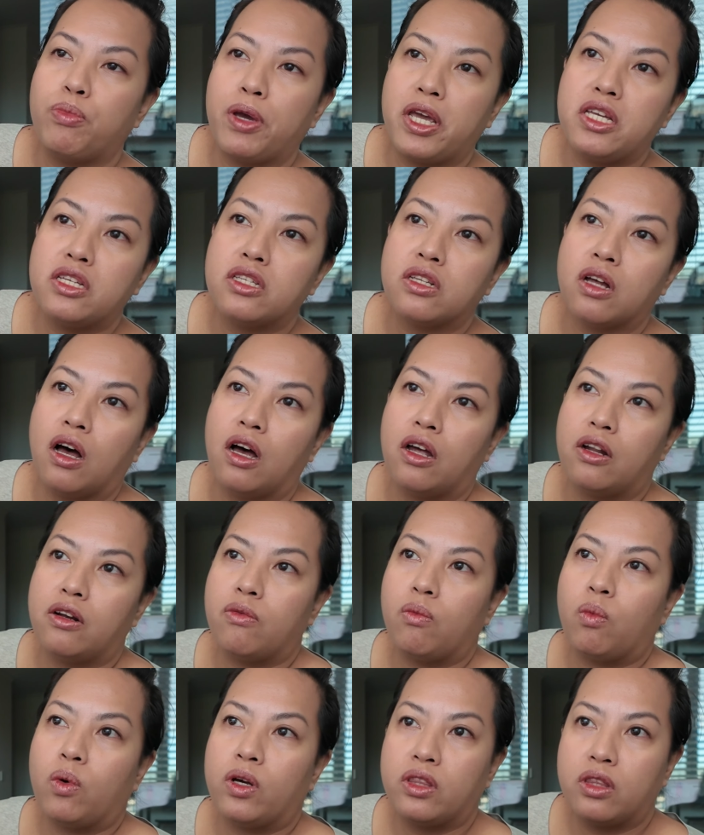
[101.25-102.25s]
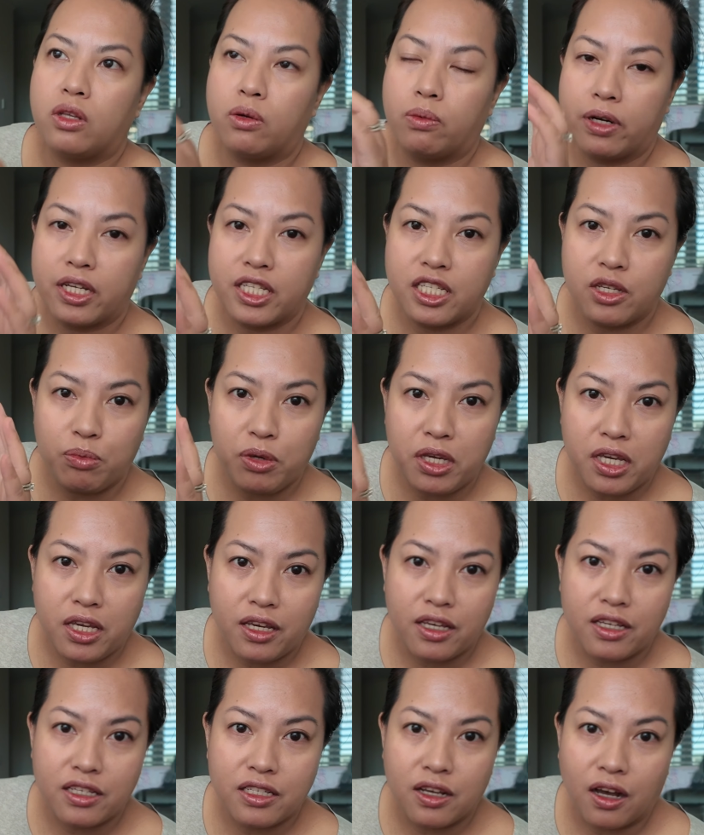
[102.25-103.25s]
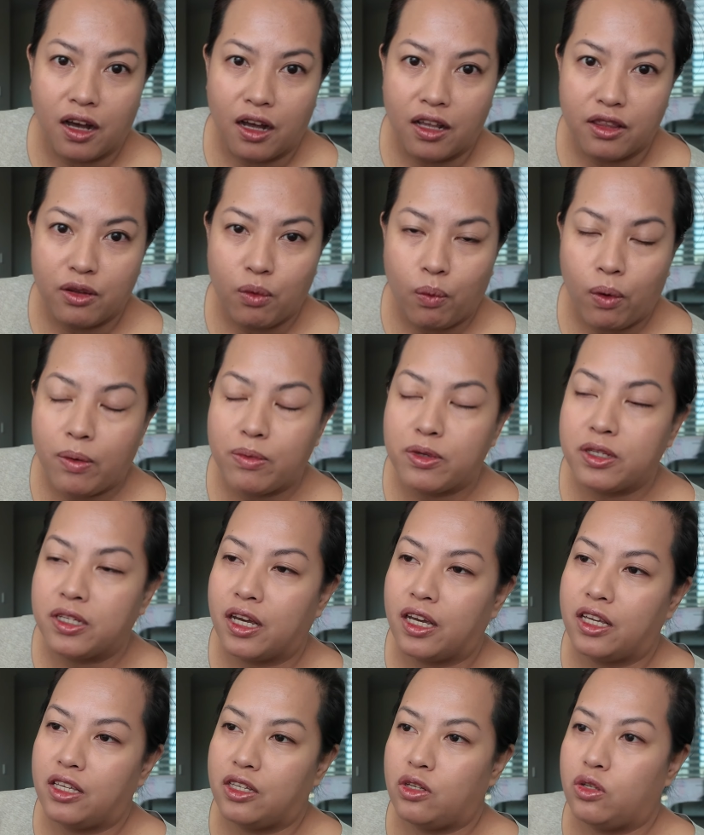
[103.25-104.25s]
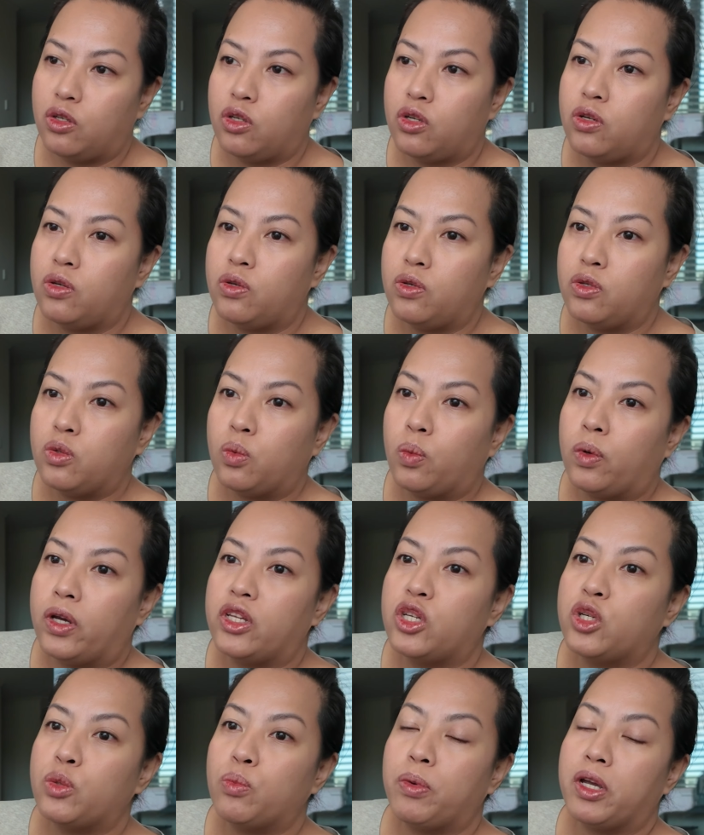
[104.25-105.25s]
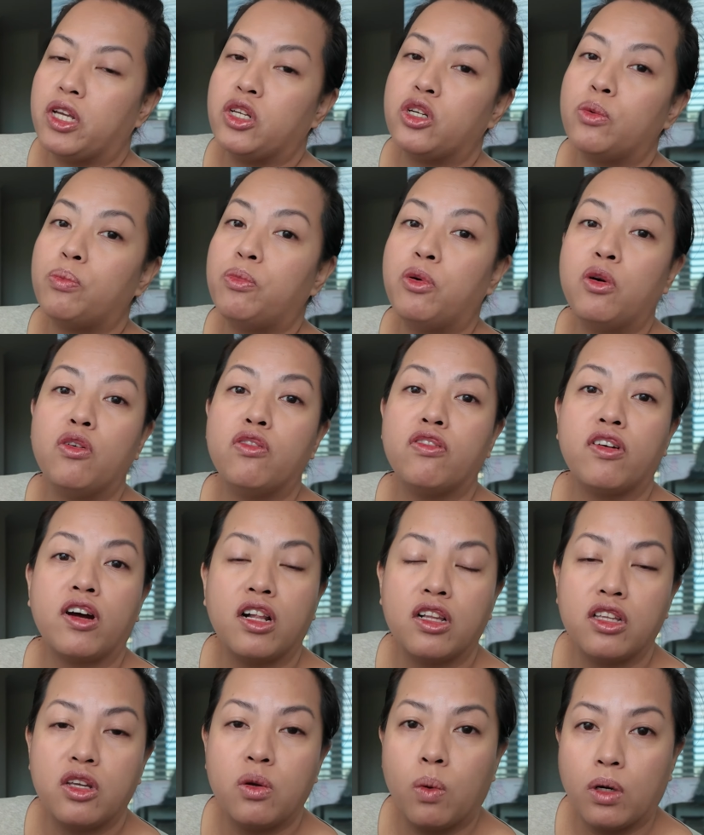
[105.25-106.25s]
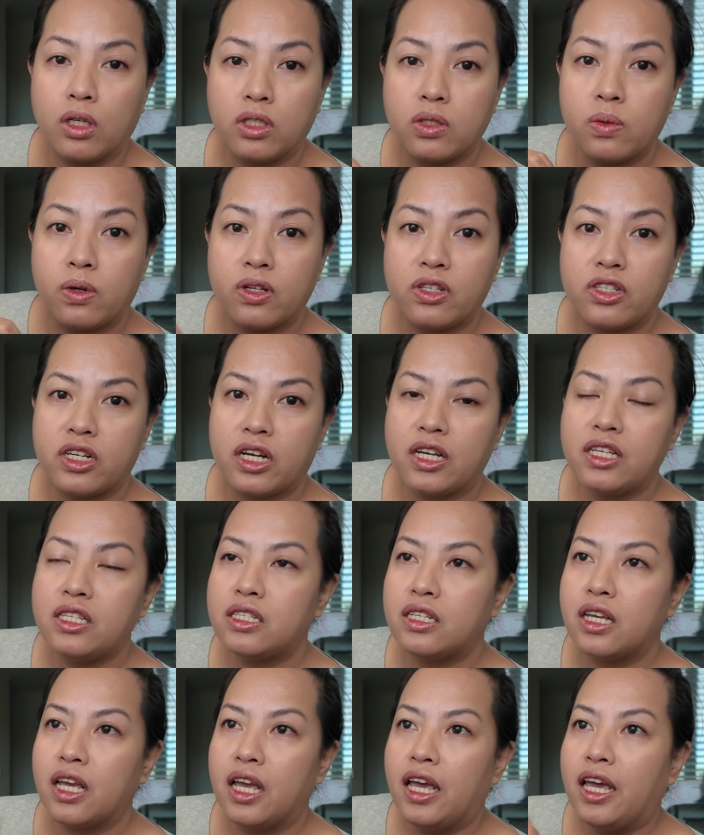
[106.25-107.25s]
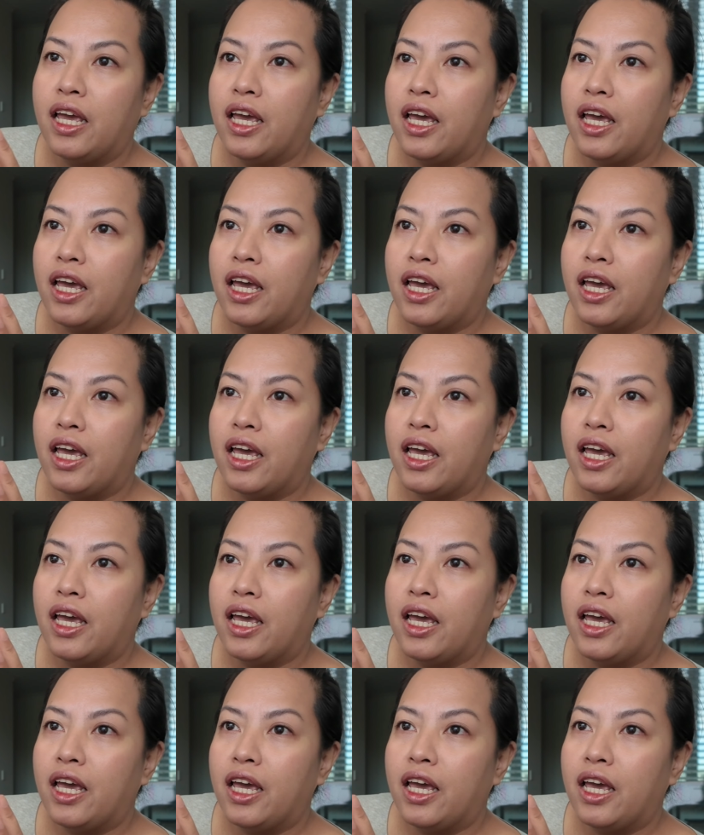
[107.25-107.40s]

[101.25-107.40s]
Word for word: based on what the recipe is on the website, you choose which picture profile you want to adjust,